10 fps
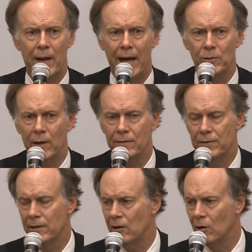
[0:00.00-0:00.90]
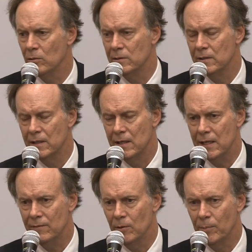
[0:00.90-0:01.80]
pathway for their own
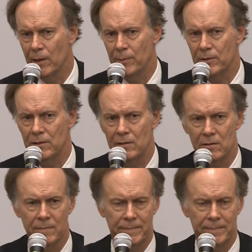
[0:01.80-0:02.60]
evil purposes.